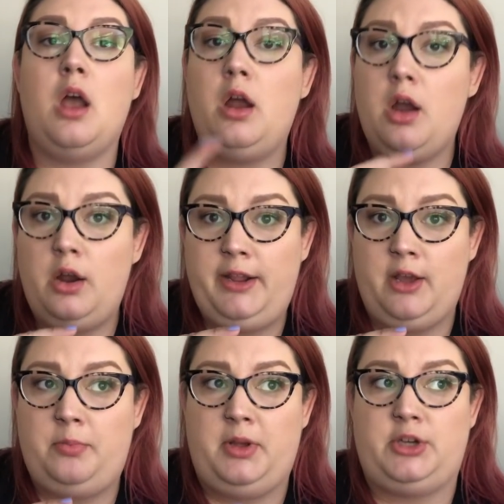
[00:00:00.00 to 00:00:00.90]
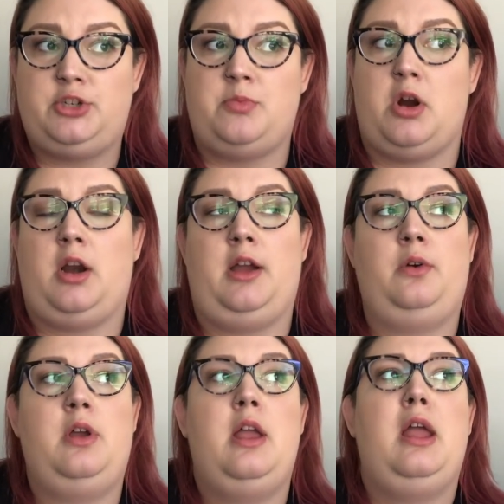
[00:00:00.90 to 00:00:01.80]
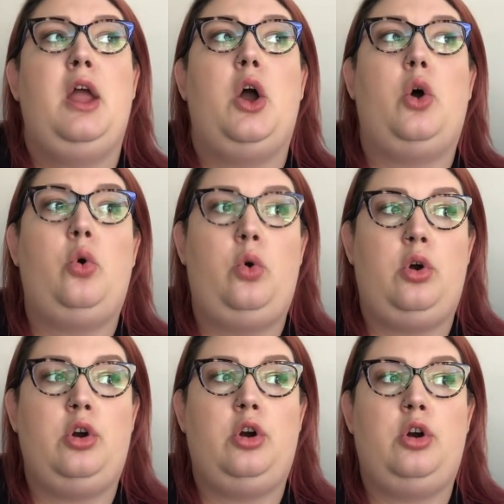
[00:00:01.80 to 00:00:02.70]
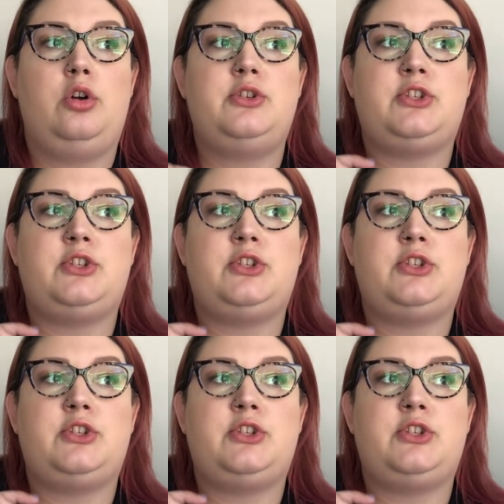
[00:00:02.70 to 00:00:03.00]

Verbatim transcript: on audiobook tomorrow or